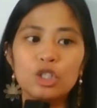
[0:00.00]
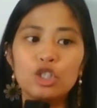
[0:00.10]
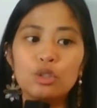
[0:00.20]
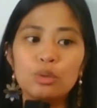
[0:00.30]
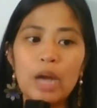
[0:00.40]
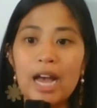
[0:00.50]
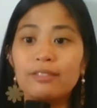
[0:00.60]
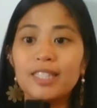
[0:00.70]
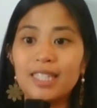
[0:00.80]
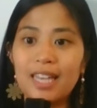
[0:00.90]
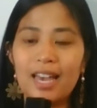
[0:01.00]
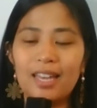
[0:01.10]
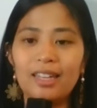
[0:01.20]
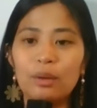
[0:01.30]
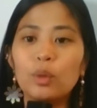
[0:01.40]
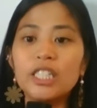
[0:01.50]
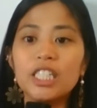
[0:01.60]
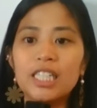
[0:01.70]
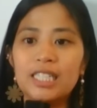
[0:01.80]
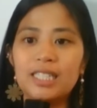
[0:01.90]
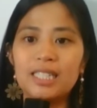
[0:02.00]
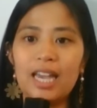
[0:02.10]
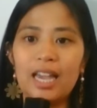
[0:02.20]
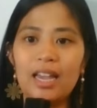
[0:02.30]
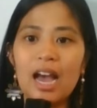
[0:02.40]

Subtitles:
to have said. Like, what did he say?